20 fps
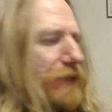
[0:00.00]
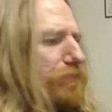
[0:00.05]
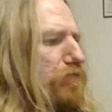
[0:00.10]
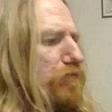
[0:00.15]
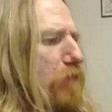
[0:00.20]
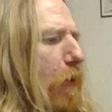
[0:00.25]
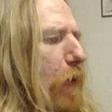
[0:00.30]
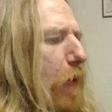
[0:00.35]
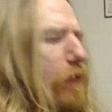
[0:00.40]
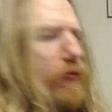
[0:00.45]

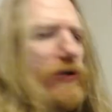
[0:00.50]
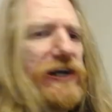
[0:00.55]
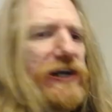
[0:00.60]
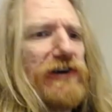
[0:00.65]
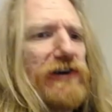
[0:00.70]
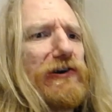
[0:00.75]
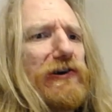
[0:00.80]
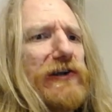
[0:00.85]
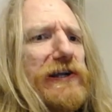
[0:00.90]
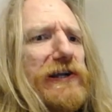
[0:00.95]
We
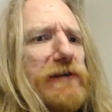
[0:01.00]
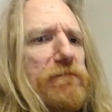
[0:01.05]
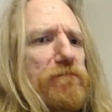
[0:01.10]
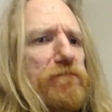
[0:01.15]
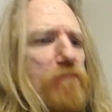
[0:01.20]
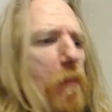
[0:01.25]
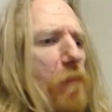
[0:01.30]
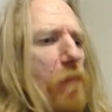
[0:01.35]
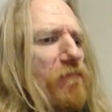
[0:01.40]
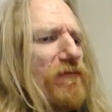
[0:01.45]
call it
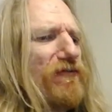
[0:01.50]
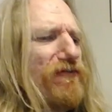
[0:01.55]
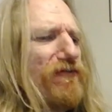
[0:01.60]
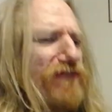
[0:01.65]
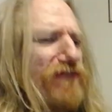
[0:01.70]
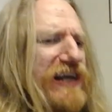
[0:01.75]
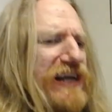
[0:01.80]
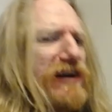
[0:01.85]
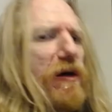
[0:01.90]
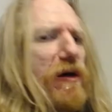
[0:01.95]

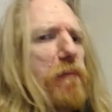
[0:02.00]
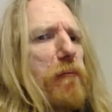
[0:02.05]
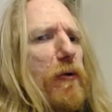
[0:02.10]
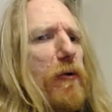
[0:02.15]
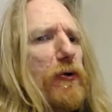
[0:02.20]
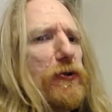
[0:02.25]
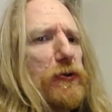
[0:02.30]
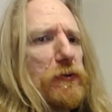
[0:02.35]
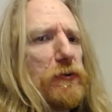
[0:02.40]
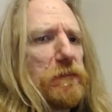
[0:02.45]

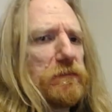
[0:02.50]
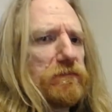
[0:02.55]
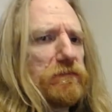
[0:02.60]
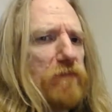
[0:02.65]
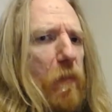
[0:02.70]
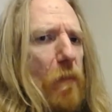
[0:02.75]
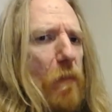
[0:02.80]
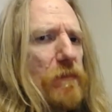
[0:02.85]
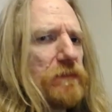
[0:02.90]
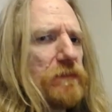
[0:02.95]
Wienerbrød.
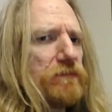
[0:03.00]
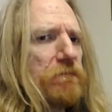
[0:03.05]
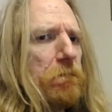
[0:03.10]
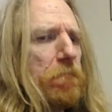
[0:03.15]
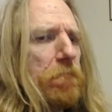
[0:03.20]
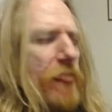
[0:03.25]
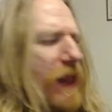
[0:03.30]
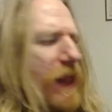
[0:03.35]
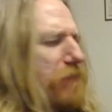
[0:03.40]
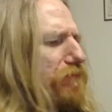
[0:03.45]

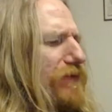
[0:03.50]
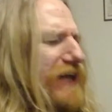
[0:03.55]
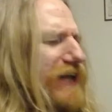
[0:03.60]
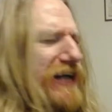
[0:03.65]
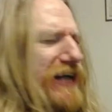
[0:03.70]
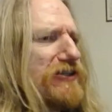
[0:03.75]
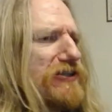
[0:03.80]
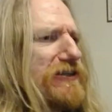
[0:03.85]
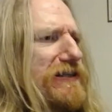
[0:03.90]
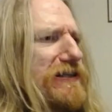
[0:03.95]

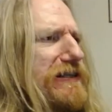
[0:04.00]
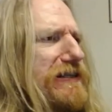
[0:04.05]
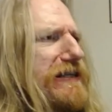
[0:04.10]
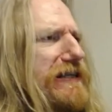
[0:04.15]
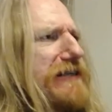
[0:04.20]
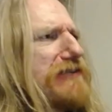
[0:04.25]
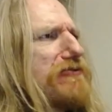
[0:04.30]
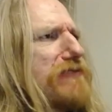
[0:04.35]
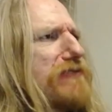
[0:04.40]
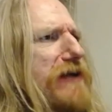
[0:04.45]
That's
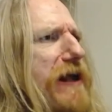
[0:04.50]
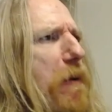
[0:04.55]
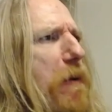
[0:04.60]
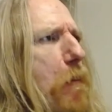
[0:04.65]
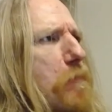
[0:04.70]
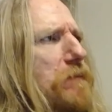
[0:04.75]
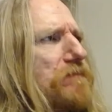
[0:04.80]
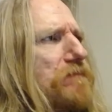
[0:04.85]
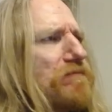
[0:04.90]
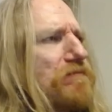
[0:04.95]
literally
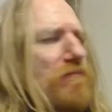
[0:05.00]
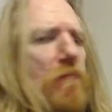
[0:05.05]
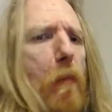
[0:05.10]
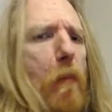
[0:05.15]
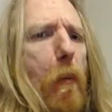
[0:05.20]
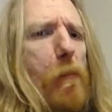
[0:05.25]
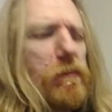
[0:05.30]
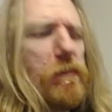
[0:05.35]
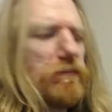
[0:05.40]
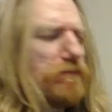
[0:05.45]

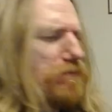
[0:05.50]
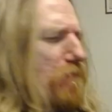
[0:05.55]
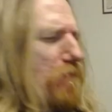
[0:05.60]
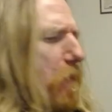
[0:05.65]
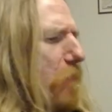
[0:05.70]
mm,